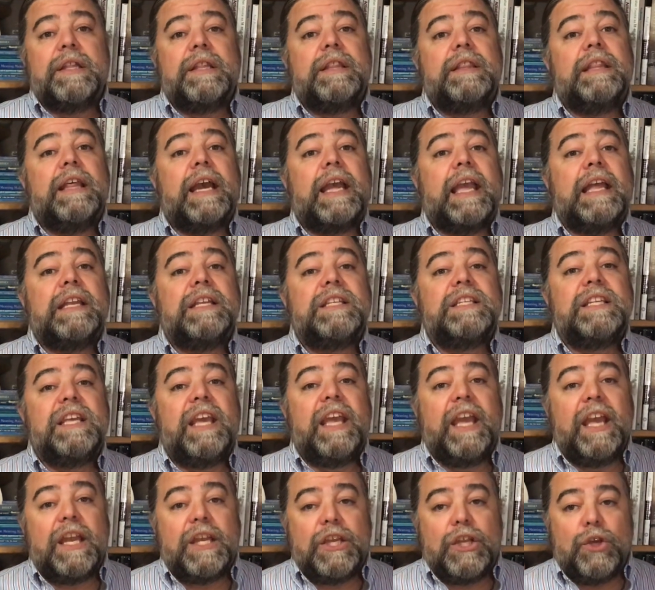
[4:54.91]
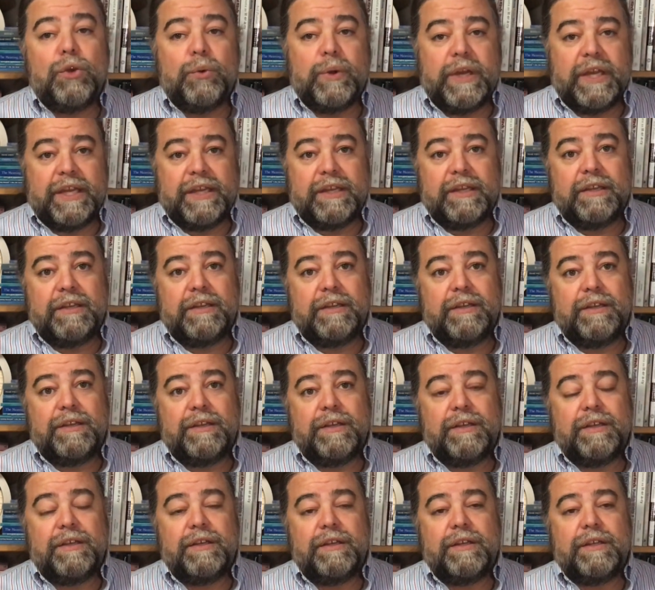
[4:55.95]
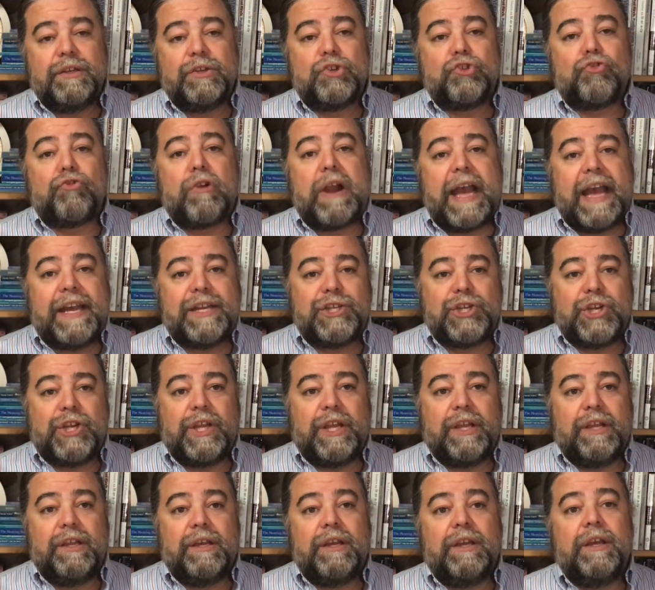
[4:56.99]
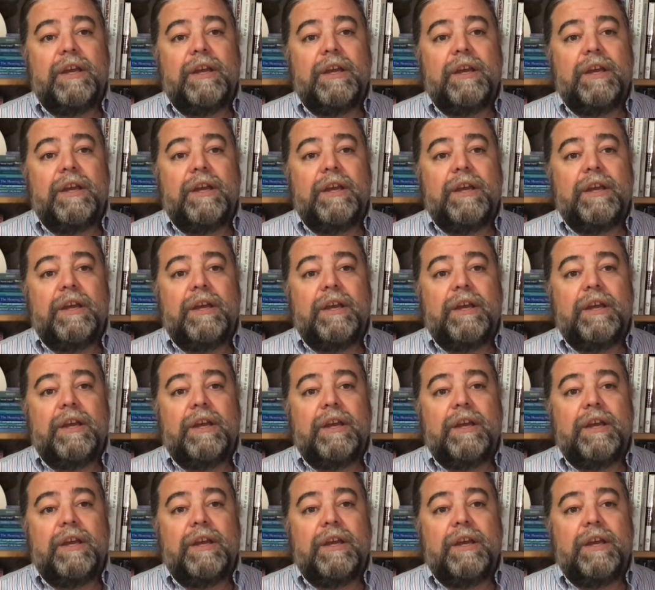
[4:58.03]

The continuing tragedy